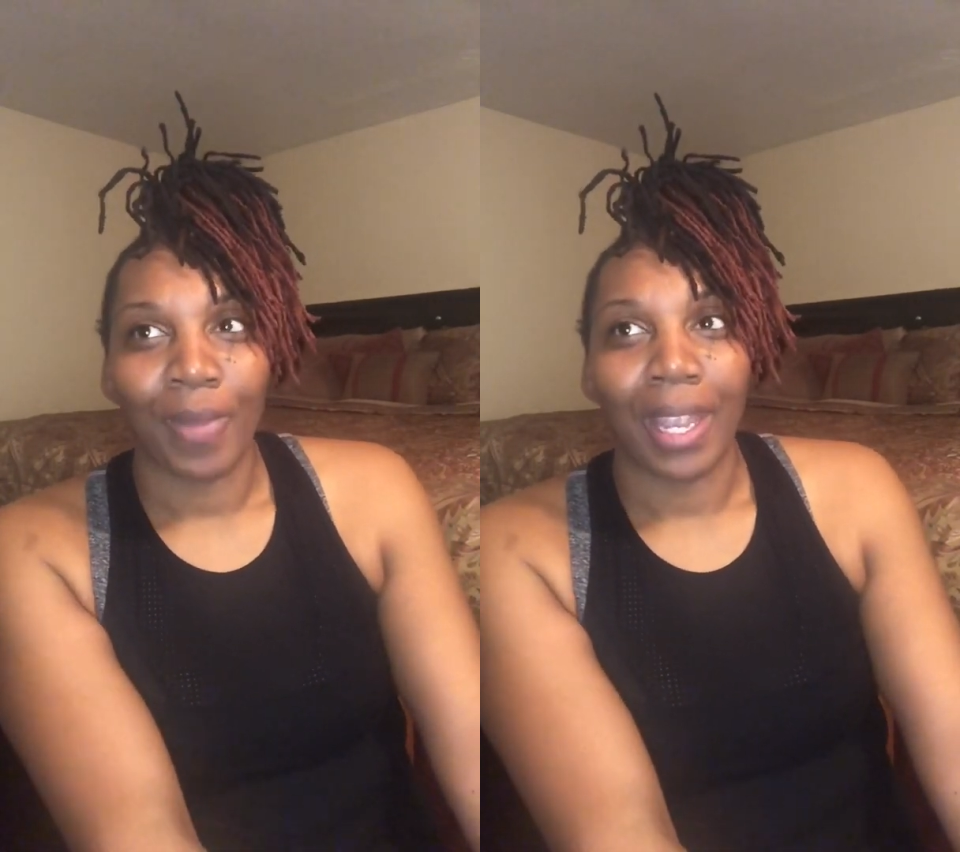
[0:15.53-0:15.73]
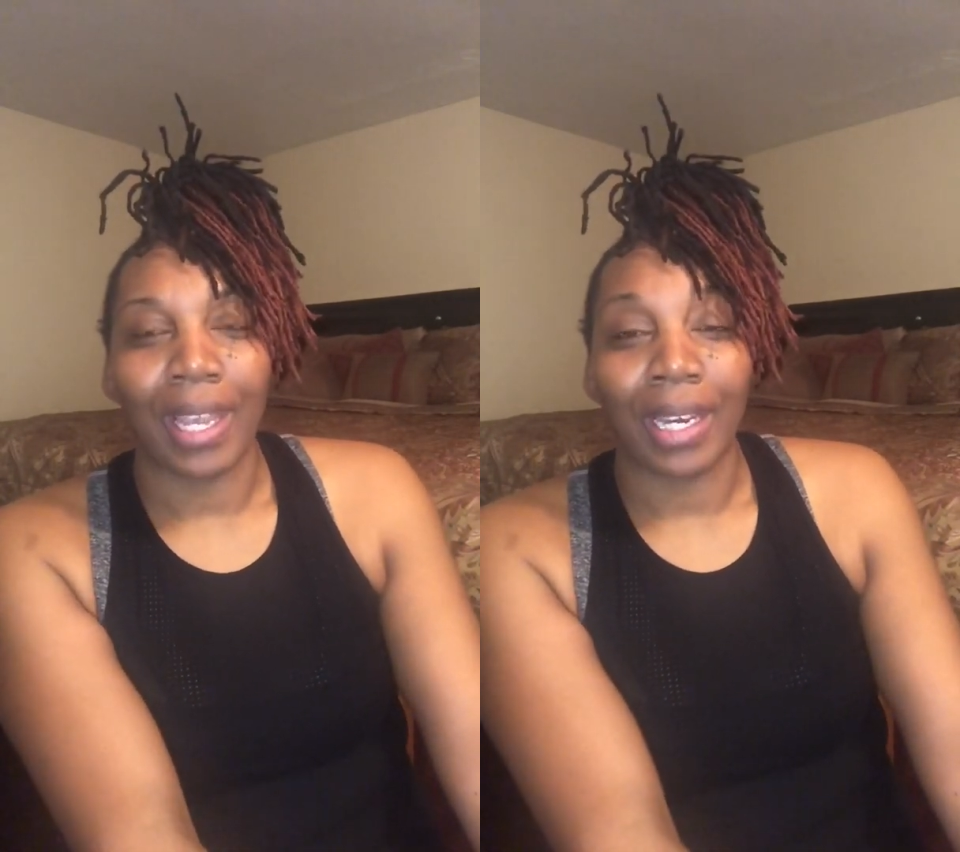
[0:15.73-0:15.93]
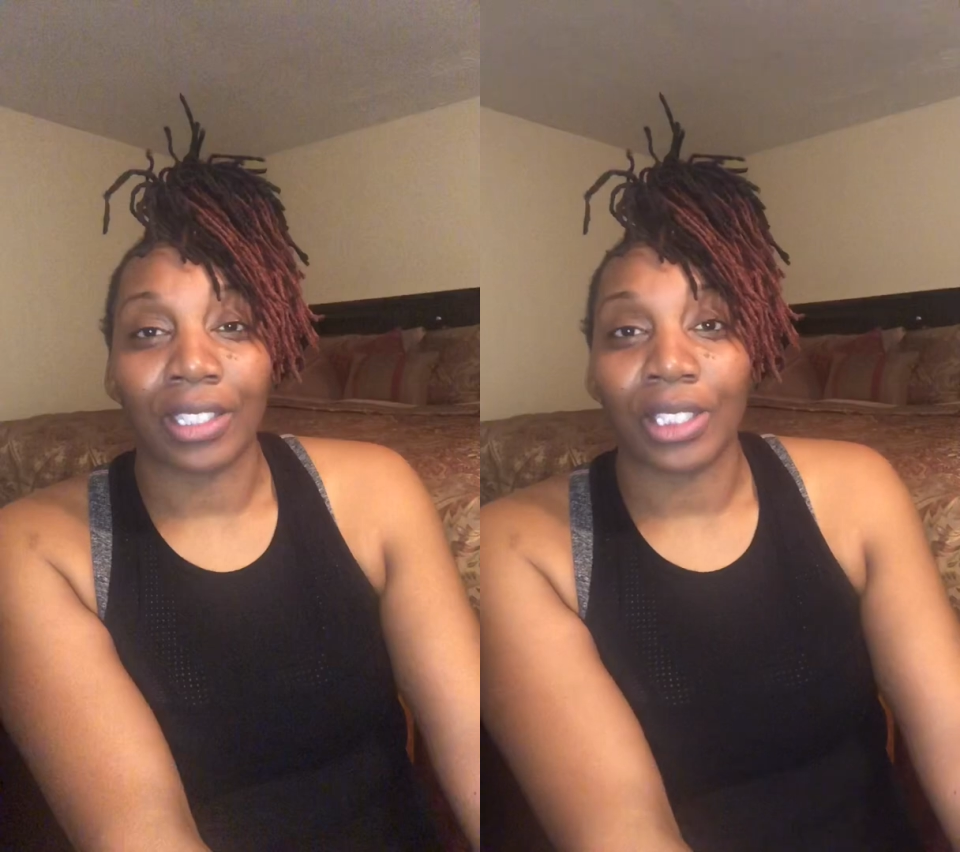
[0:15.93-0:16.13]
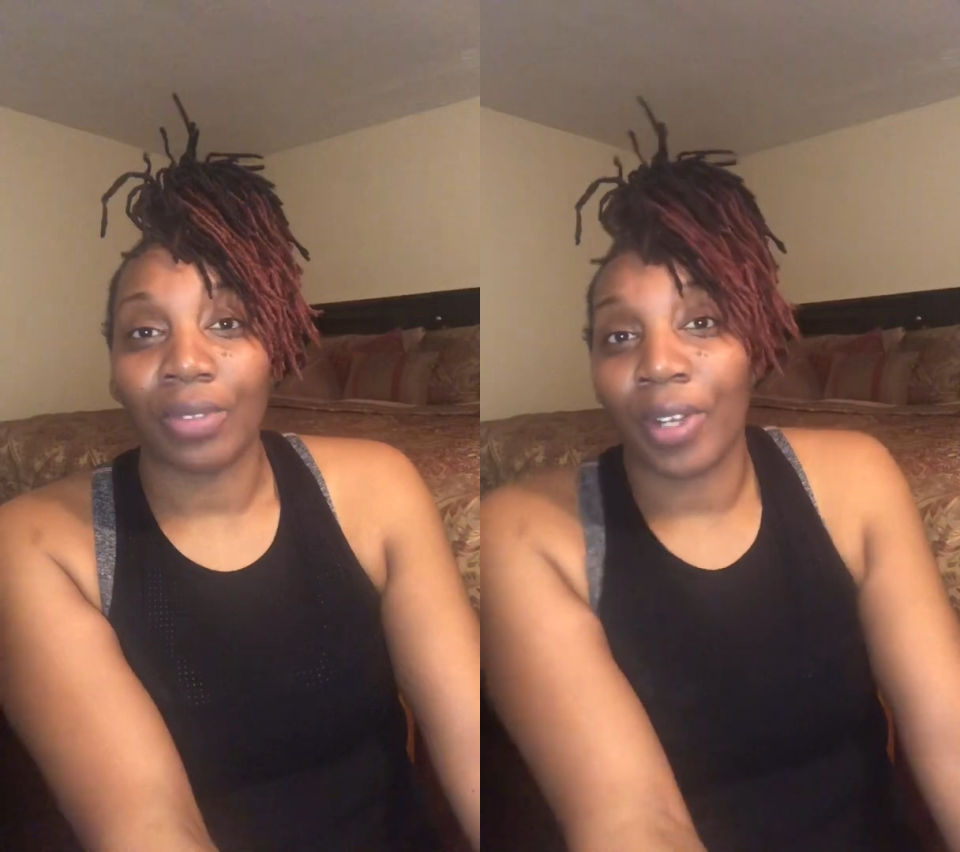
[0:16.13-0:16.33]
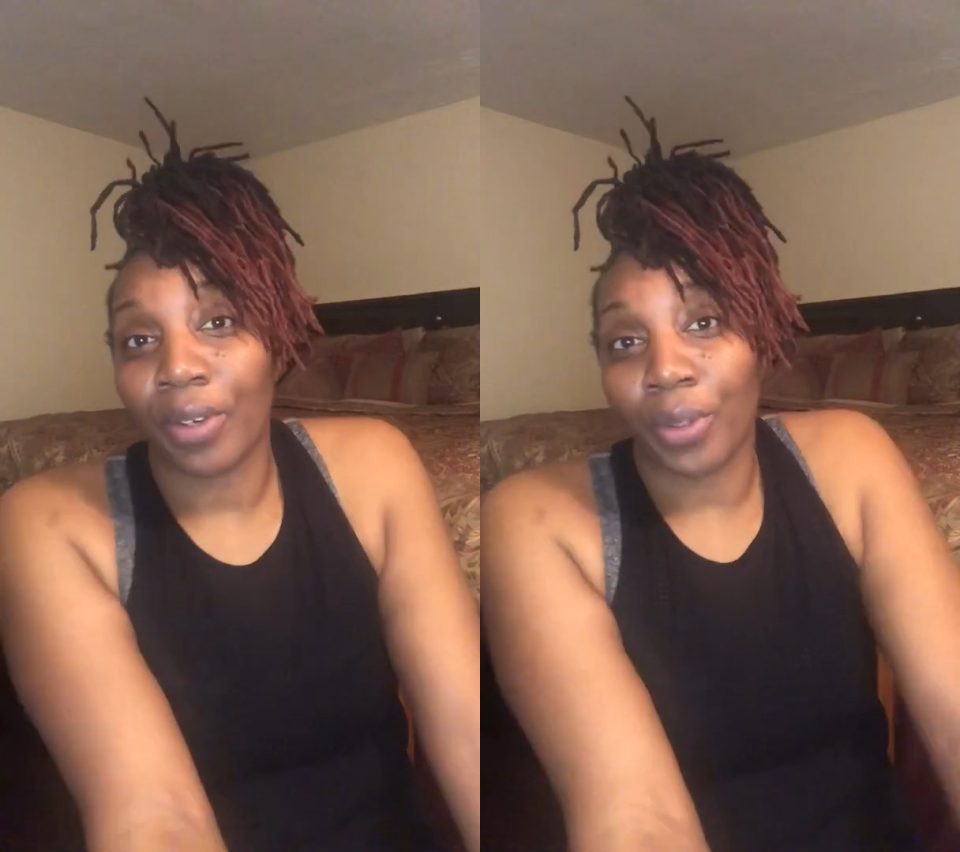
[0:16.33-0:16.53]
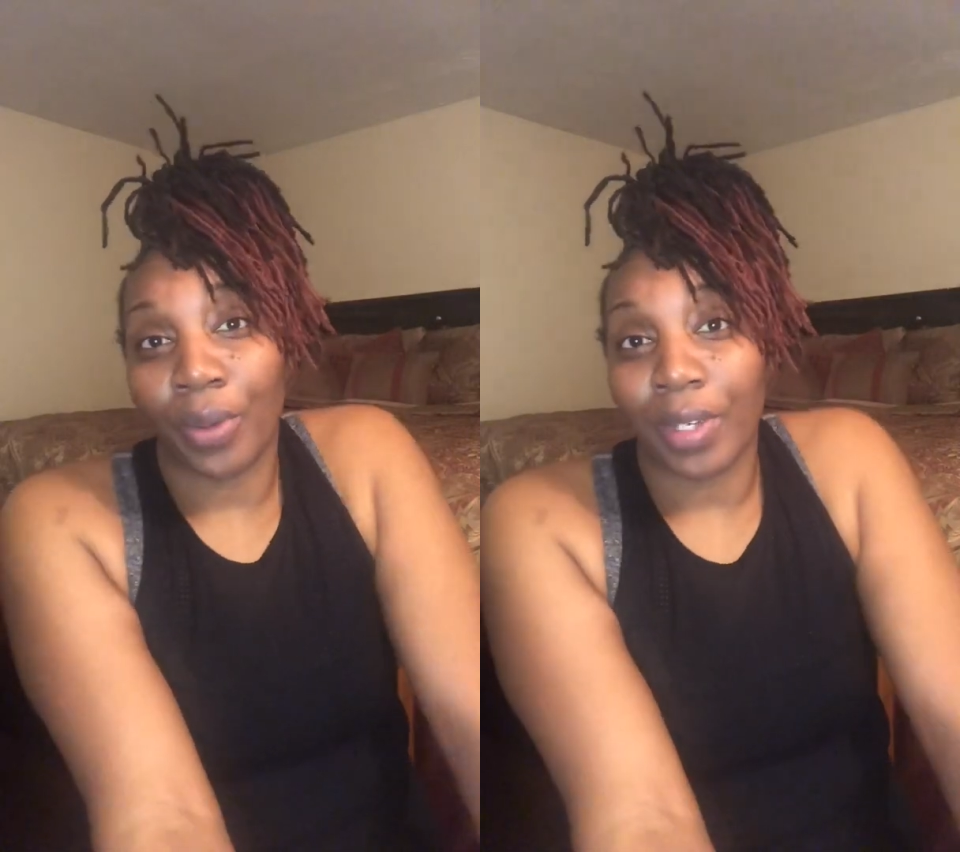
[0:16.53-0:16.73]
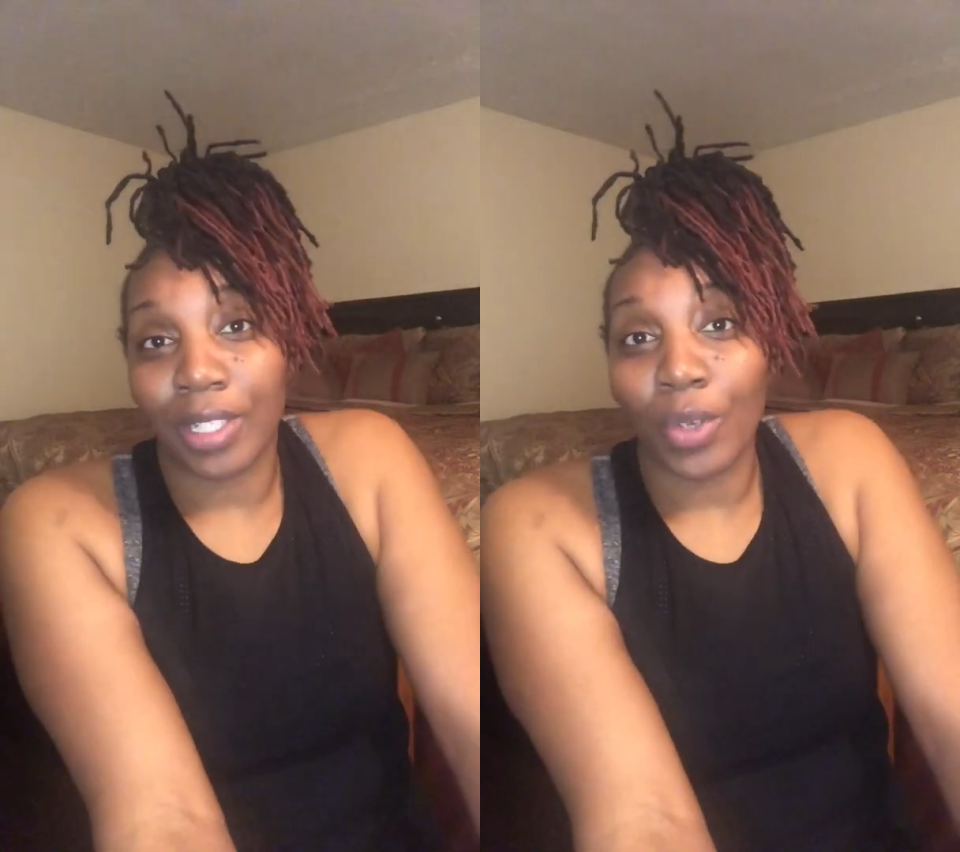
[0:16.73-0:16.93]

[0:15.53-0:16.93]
And I just figured during this